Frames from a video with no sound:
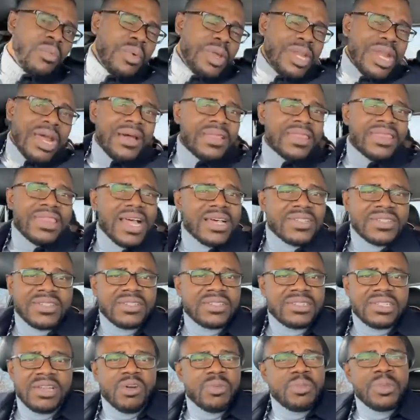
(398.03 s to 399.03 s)
Without
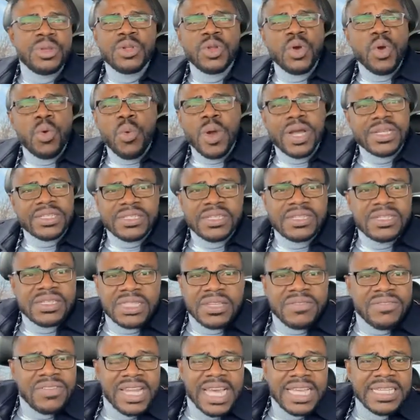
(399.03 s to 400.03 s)
taxes, there will be no Western
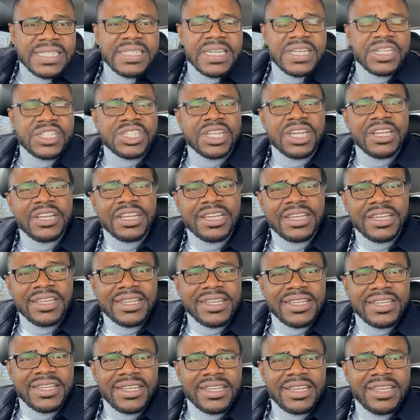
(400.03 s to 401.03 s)
civilization.
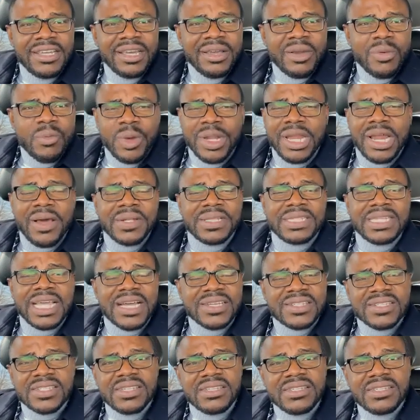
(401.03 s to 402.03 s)
Without
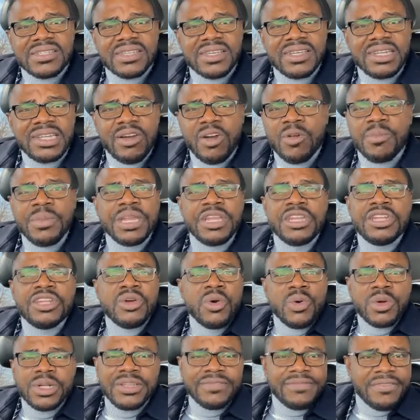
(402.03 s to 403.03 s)
taxes, there will be
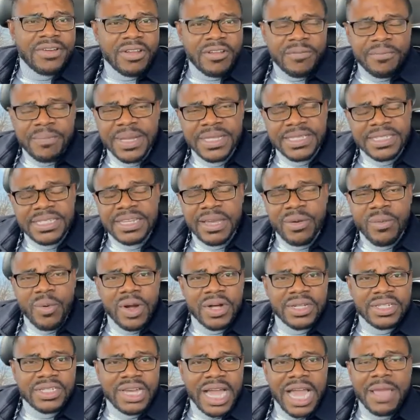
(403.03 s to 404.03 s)
no development in the
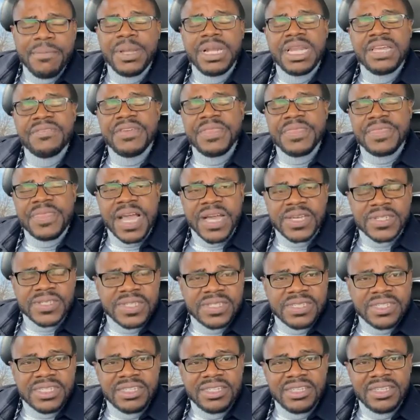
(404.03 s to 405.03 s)
world. I believe in
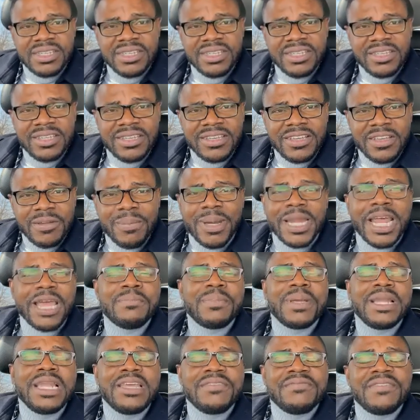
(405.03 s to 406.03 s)
taxes, but
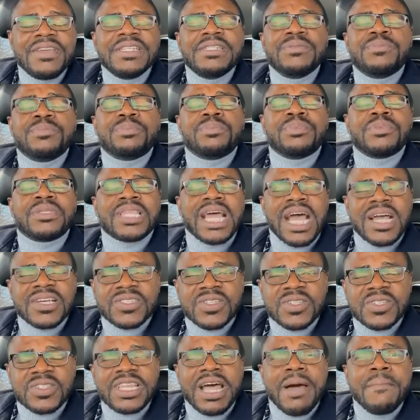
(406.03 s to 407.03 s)
I believe in
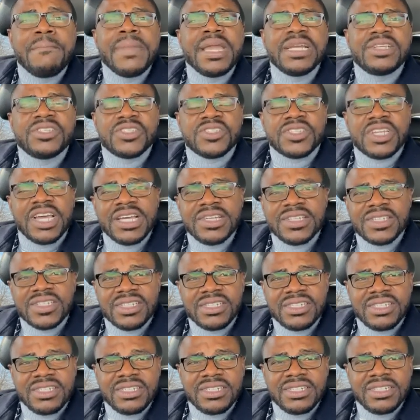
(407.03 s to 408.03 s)
taxes that make
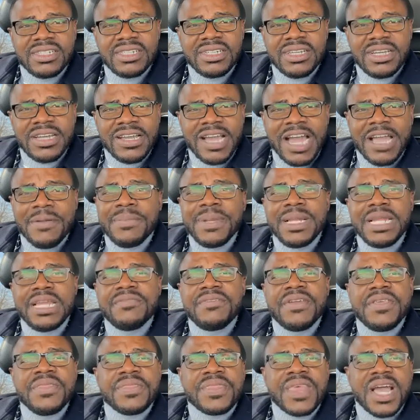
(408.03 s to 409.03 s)
sense. I
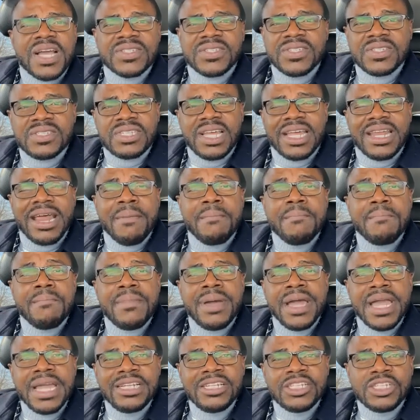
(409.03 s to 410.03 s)
believe in taxes that are
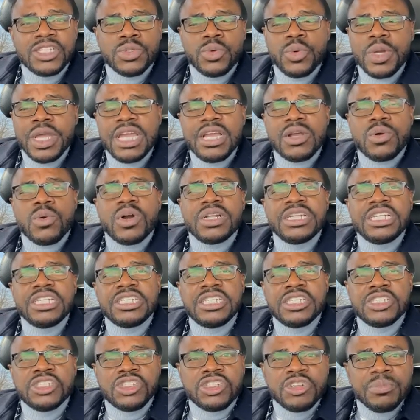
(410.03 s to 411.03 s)
meant to equally
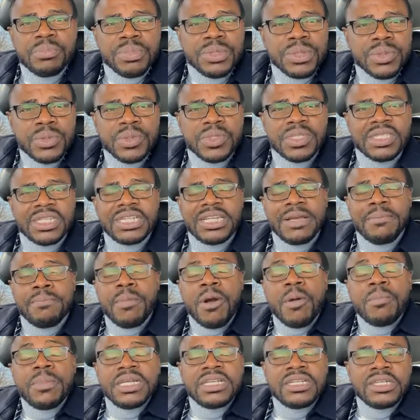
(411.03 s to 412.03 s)
distribute the
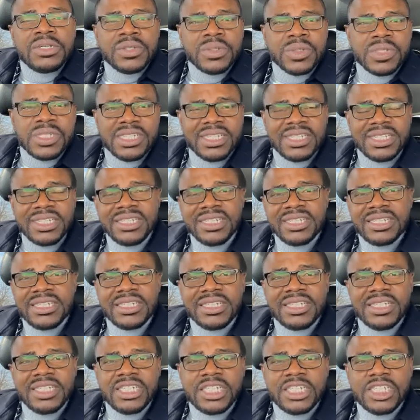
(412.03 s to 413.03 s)
public good
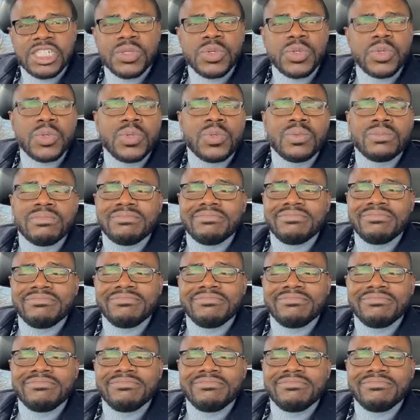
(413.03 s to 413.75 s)
to